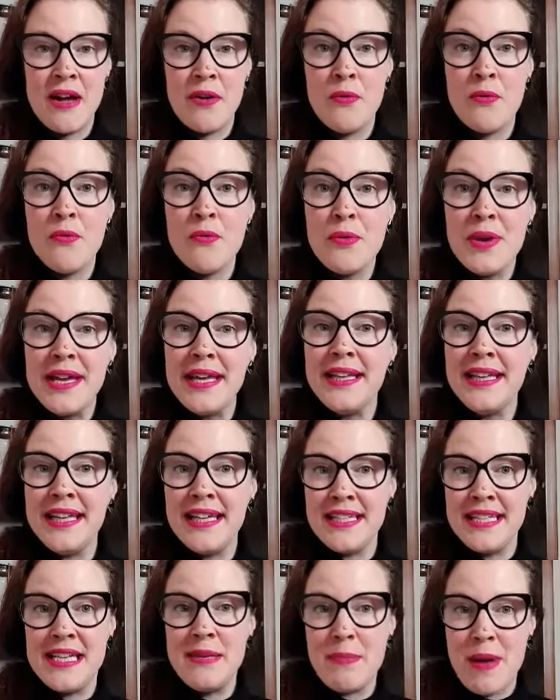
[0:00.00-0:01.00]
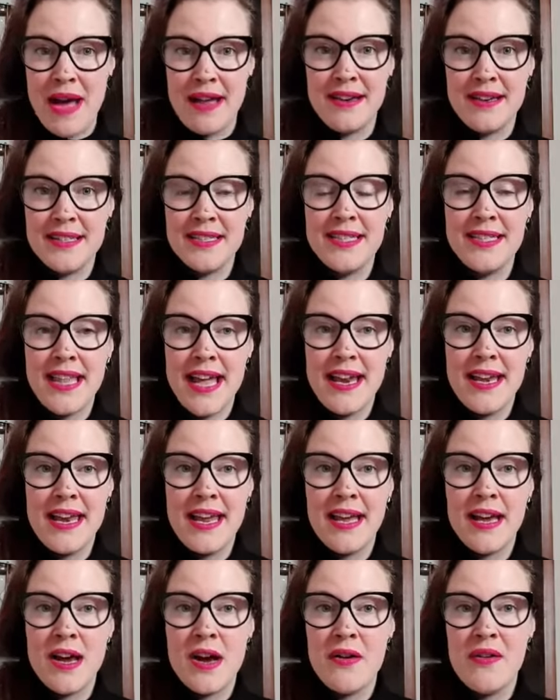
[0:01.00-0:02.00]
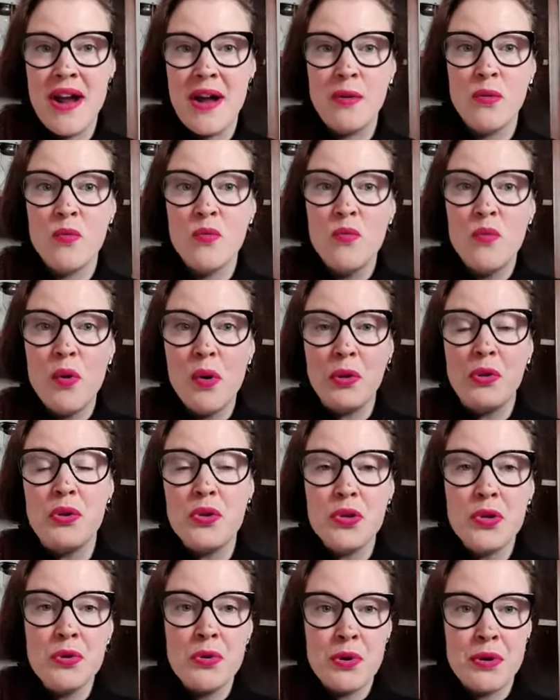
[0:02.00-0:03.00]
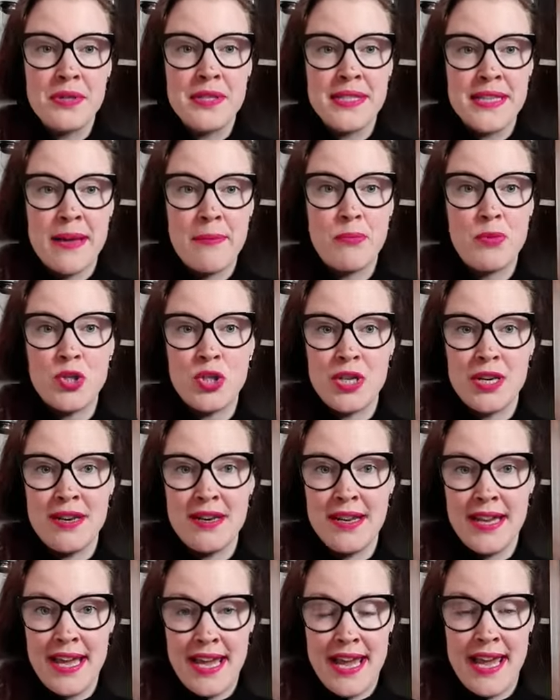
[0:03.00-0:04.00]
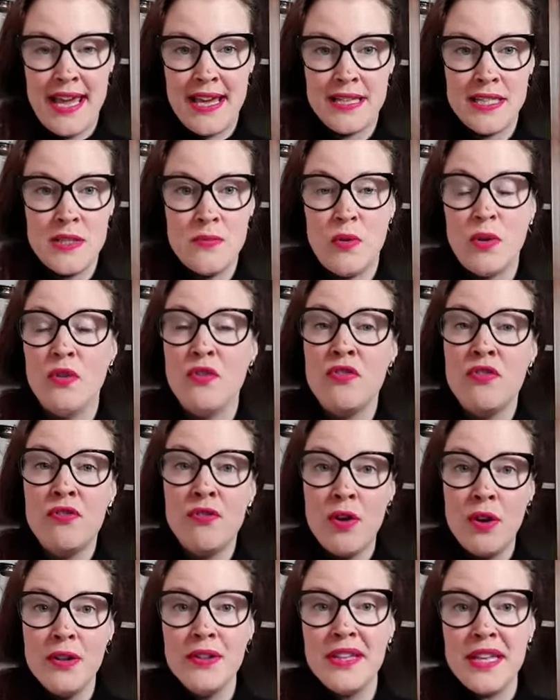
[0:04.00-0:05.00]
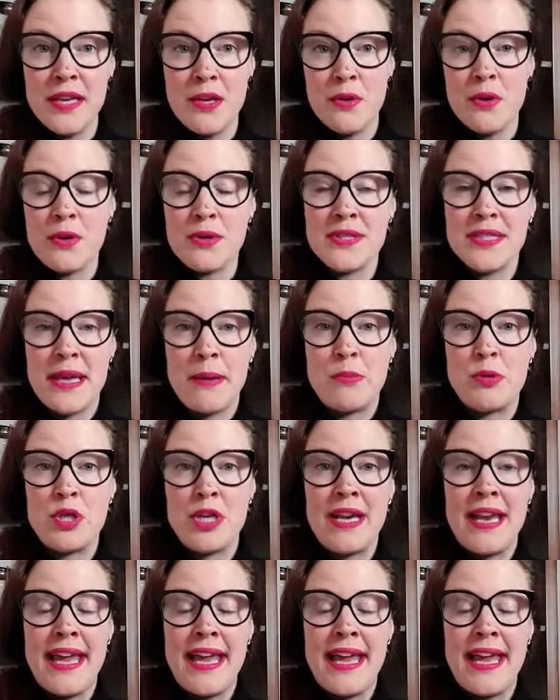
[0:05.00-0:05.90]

really deep understanding around what neuroception is, what faulty neuroception